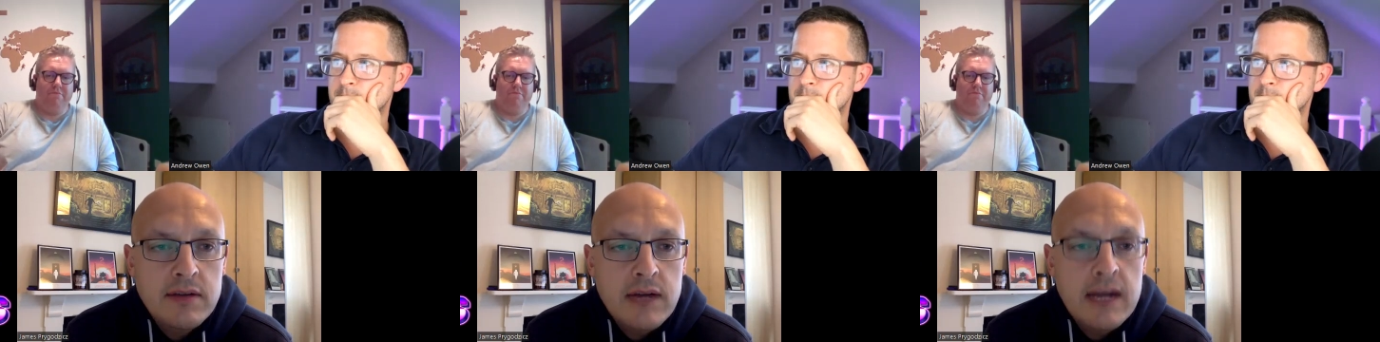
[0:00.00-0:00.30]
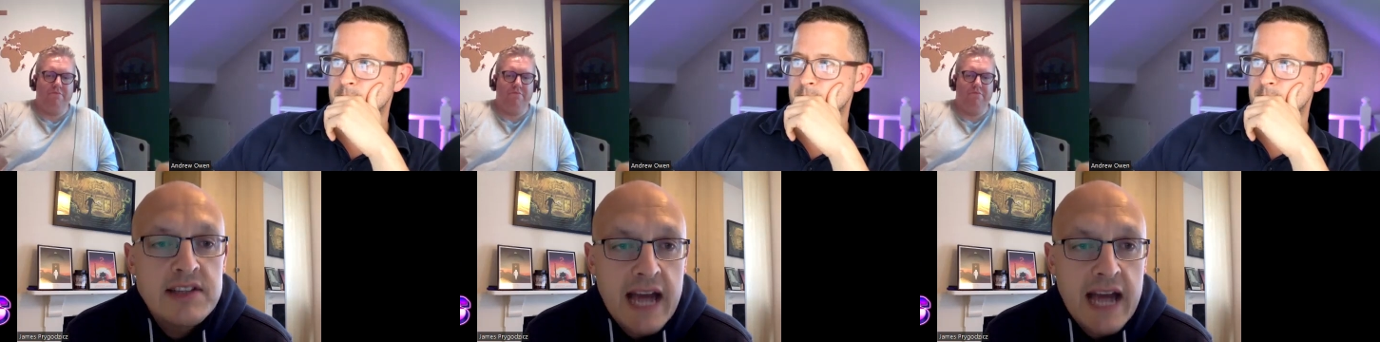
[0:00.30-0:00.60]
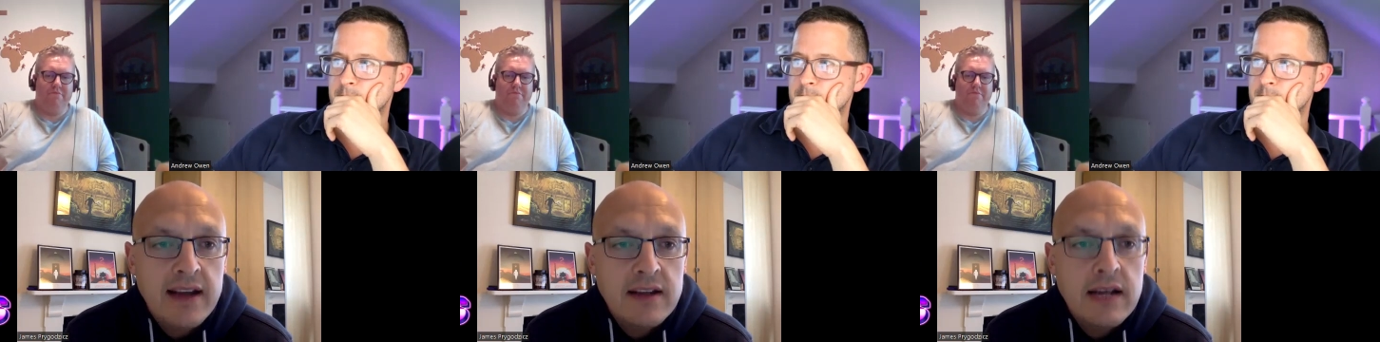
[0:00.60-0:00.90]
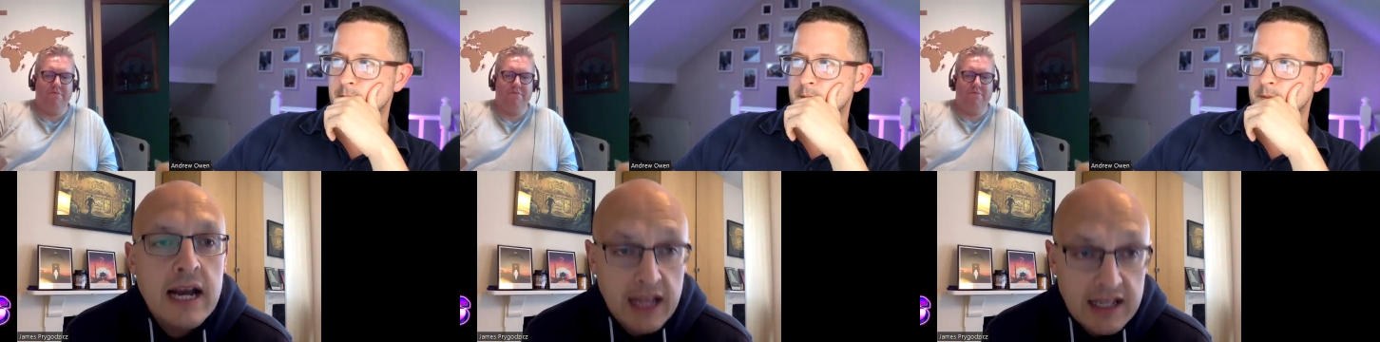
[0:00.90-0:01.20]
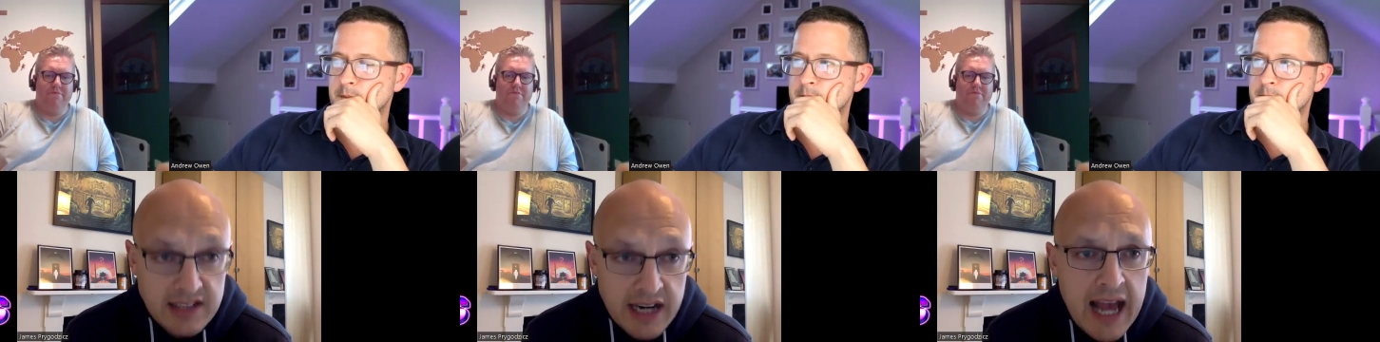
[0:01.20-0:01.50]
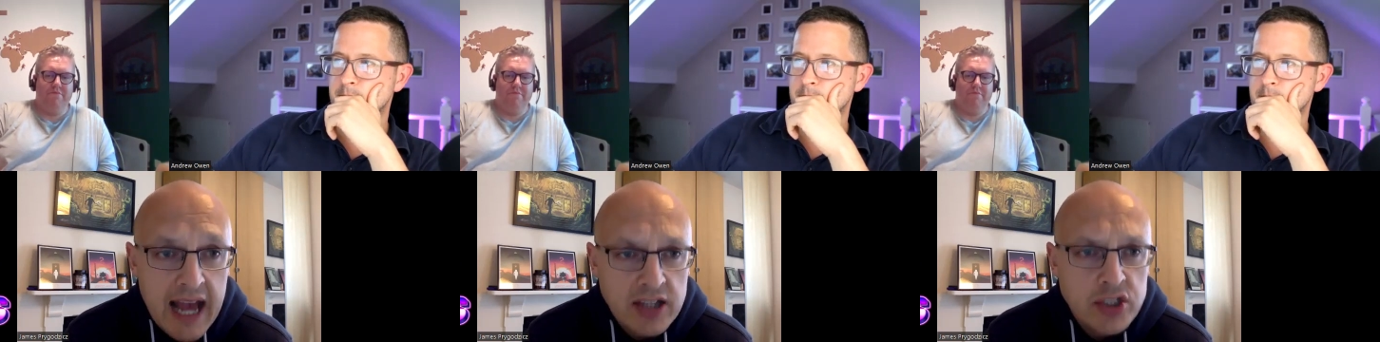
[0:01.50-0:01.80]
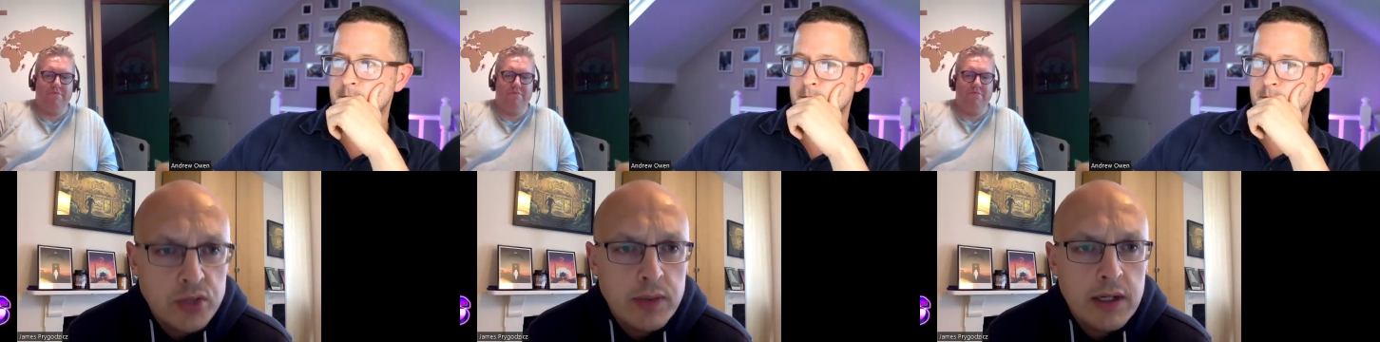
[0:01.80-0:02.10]
Speaker 1: as an act, as an
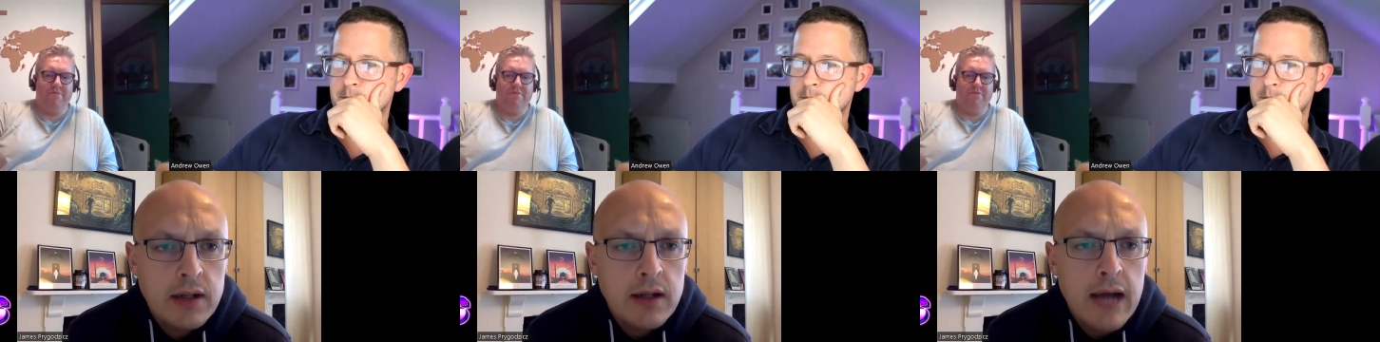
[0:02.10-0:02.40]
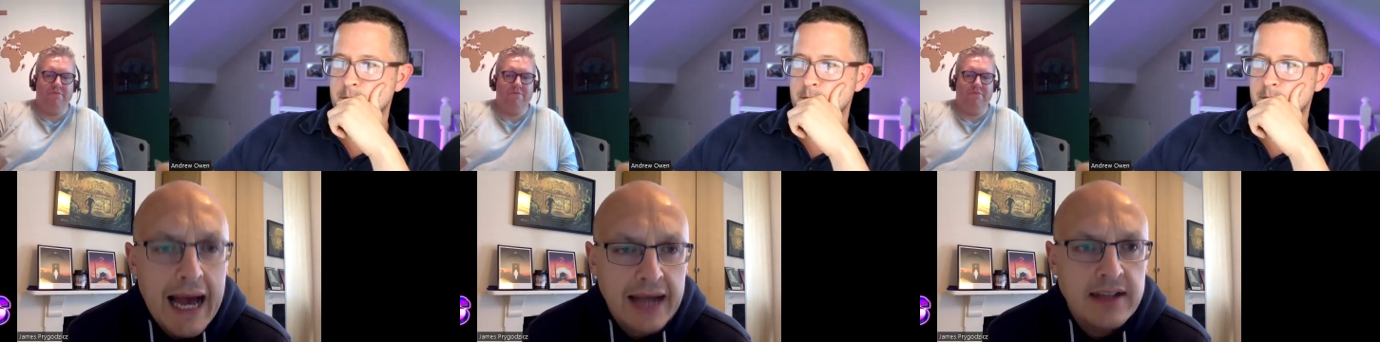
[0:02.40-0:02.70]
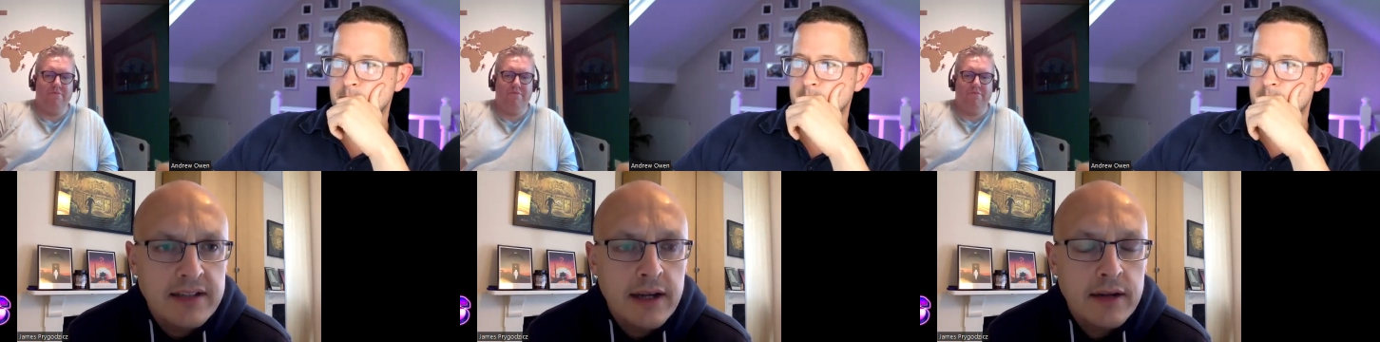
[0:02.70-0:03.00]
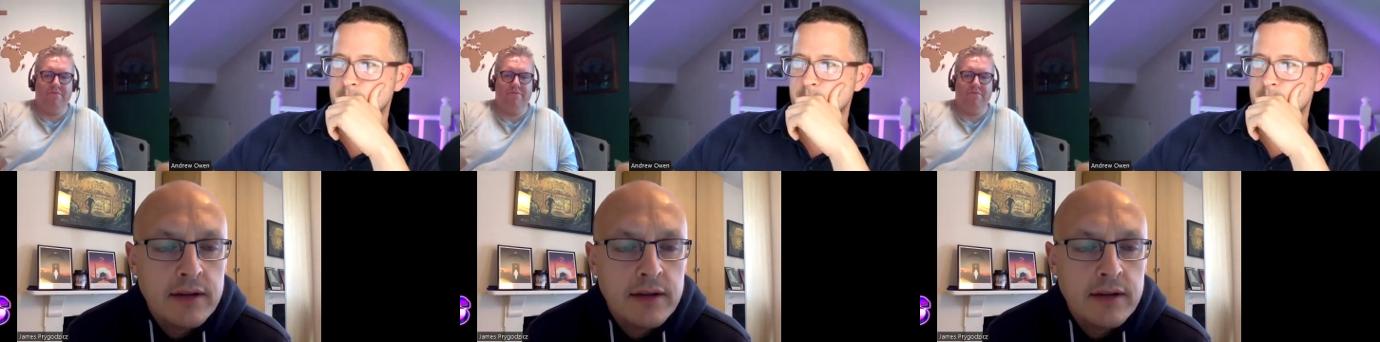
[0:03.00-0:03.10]
actual actor.